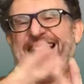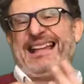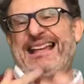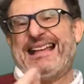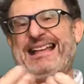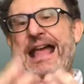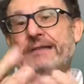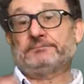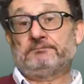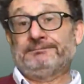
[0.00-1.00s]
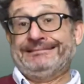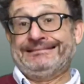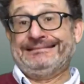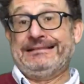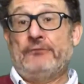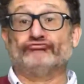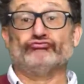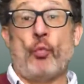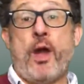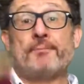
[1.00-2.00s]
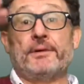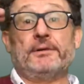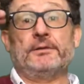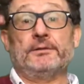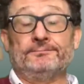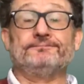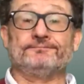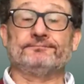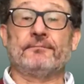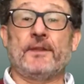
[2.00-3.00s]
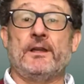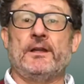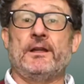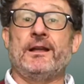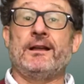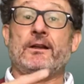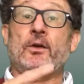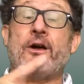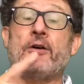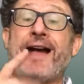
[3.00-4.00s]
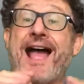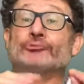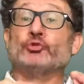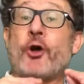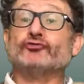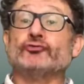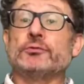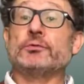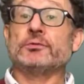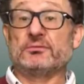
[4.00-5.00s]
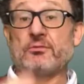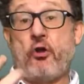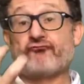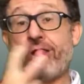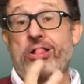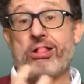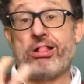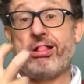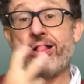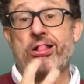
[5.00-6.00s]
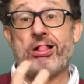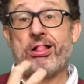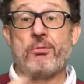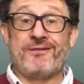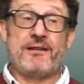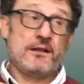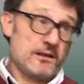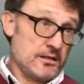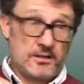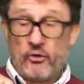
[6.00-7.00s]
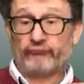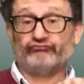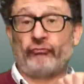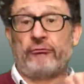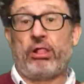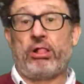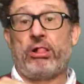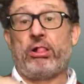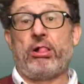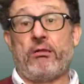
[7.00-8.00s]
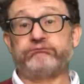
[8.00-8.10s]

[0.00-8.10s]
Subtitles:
Now, just to give you an example, growing up for me, the education that I received was an oral education. I struggled.